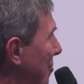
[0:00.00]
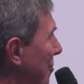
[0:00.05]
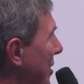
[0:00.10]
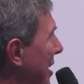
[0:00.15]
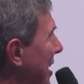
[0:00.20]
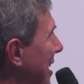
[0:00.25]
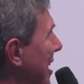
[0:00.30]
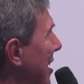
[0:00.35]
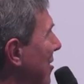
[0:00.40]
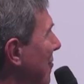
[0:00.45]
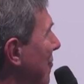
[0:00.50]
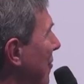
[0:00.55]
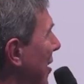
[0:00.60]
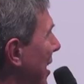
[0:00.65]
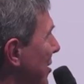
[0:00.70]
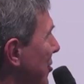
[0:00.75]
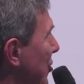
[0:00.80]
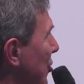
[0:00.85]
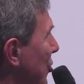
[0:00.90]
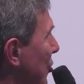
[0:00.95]
big
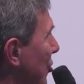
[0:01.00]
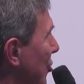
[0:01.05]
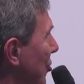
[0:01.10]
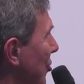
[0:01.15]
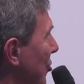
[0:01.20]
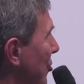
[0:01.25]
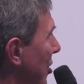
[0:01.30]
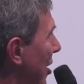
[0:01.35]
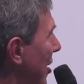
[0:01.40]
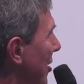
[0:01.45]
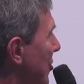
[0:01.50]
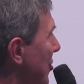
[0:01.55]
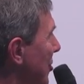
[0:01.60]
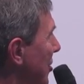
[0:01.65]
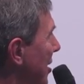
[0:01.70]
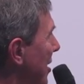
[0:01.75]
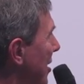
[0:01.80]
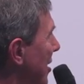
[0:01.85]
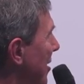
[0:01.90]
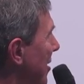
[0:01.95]
investors are
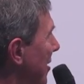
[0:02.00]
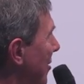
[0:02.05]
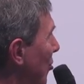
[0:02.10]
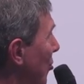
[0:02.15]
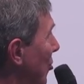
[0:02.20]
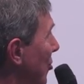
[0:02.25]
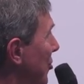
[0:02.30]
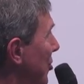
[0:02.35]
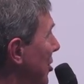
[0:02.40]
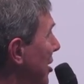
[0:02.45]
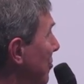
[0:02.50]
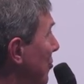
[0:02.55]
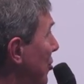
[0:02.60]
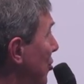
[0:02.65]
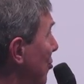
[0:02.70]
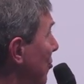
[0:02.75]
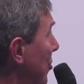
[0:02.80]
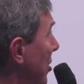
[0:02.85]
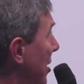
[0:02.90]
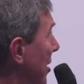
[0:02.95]
still, or seem
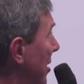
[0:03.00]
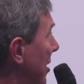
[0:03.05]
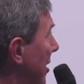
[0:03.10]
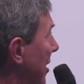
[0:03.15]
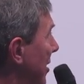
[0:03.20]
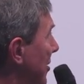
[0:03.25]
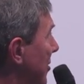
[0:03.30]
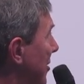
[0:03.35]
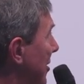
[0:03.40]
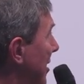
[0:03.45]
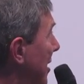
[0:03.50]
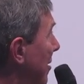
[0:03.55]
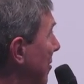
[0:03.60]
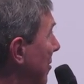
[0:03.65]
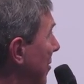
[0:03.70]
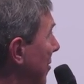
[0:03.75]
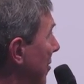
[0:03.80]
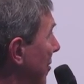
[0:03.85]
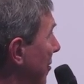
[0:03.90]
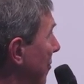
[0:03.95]
to me at least, still
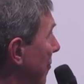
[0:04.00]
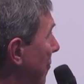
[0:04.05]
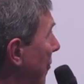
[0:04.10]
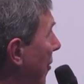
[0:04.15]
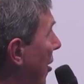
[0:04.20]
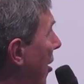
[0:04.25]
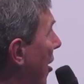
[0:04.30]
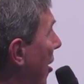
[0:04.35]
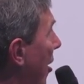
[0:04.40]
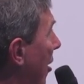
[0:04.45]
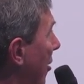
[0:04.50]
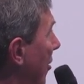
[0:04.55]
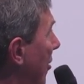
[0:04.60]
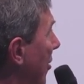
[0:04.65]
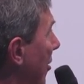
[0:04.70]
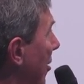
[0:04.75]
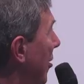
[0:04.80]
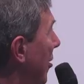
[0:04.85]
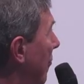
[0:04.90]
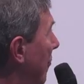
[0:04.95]
far
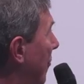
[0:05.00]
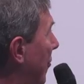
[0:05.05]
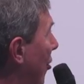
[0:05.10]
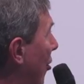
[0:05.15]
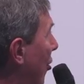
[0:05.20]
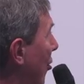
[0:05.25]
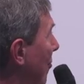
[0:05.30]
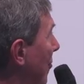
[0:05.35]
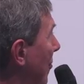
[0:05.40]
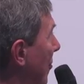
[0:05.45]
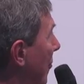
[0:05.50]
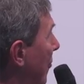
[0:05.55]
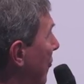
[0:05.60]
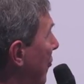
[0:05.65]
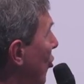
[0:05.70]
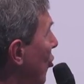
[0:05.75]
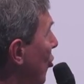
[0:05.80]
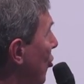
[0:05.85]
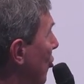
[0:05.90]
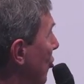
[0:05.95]
from
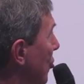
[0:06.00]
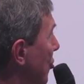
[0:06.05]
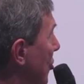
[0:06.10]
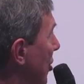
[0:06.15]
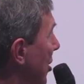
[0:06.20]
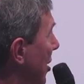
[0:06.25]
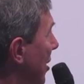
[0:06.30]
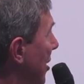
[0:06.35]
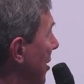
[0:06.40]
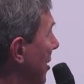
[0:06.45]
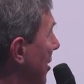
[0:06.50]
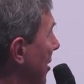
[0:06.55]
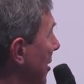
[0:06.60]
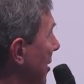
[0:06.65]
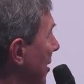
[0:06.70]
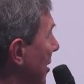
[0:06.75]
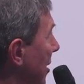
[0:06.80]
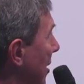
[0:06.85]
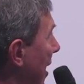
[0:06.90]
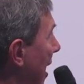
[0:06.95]
focusing
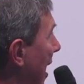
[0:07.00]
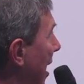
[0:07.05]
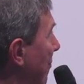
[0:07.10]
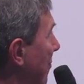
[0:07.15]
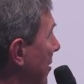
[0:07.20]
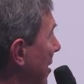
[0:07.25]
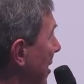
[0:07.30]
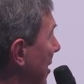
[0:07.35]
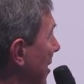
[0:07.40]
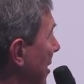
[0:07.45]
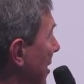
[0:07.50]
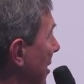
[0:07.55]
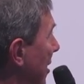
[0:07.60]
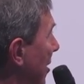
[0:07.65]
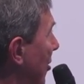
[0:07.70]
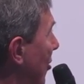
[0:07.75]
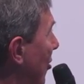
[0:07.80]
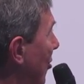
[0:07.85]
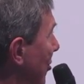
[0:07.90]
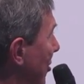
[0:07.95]

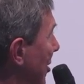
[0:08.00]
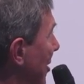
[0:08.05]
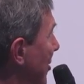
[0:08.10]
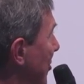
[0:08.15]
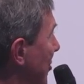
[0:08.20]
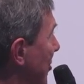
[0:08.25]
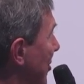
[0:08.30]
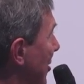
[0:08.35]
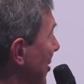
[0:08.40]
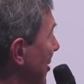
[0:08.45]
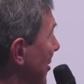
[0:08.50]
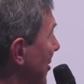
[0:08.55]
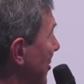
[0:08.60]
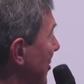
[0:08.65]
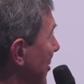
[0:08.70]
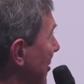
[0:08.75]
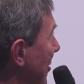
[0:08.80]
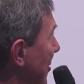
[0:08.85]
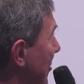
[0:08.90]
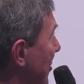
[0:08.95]
heavily on this
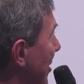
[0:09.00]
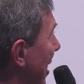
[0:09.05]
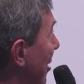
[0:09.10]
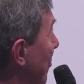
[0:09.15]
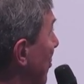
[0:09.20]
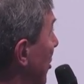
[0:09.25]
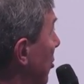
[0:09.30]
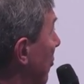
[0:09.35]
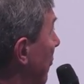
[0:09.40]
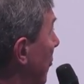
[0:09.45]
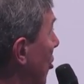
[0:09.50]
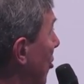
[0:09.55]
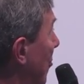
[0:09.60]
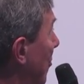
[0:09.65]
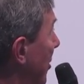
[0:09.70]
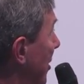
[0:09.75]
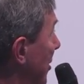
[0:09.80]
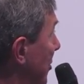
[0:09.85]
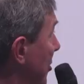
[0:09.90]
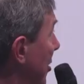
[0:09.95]
segment of
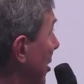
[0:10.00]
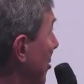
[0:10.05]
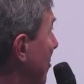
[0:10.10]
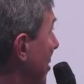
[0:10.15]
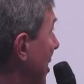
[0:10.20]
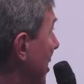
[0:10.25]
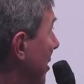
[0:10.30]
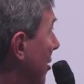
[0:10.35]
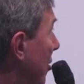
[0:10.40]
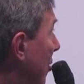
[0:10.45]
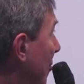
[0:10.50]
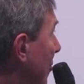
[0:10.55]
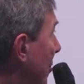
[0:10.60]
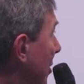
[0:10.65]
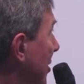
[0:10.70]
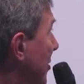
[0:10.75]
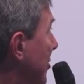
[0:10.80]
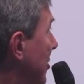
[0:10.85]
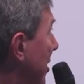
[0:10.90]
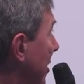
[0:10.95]
companies? There are many
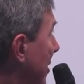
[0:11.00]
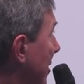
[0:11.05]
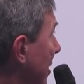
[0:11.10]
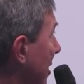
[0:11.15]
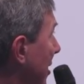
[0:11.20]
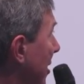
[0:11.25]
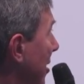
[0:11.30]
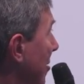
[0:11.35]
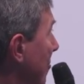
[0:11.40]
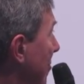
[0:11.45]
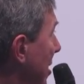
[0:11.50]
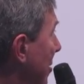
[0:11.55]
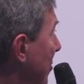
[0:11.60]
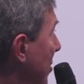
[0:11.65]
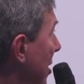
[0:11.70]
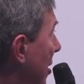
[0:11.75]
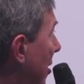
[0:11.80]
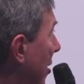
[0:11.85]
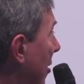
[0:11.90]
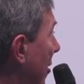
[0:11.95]
companies that
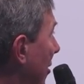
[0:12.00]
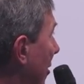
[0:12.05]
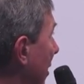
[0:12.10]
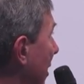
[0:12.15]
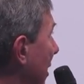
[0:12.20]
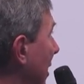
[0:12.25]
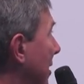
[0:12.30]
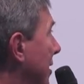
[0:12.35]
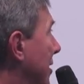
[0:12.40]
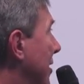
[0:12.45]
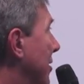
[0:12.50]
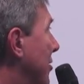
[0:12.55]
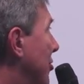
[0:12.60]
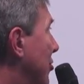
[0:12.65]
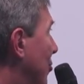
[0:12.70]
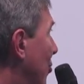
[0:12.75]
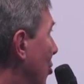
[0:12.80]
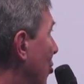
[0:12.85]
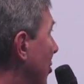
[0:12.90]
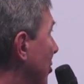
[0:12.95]
maybe are at a
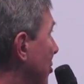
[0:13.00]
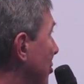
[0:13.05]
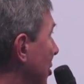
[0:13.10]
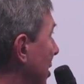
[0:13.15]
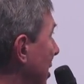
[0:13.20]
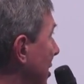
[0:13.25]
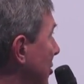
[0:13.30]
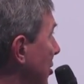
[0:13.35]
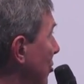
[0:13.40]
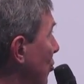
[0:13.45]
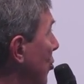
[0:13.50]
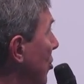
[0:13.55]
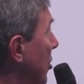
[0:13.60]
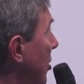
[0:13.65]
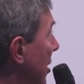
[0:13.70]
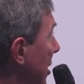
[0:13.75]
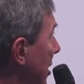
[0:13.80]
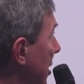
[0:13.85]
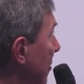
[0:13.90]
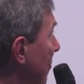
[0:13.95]
smaller stage and would
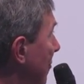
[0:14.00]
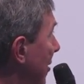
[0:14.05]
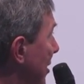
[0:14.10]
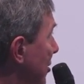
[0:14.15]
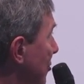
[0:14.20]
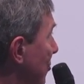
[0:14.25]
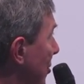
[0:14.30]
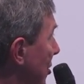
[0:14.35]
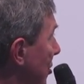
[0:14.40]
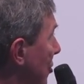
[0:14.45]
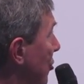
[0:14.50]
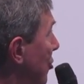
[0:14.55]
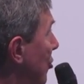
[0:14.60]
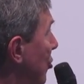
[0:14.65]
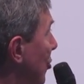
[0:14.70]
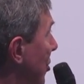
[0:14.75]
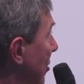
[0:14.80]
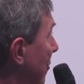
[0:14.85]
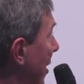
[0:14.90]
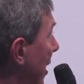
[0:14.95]
need investment
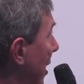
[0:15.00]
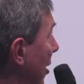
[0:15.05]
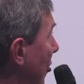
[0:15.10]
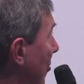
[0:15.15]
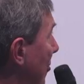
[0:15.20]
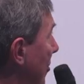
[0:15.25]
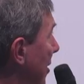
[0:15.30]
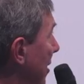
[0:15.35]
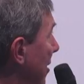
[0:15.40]
to develop.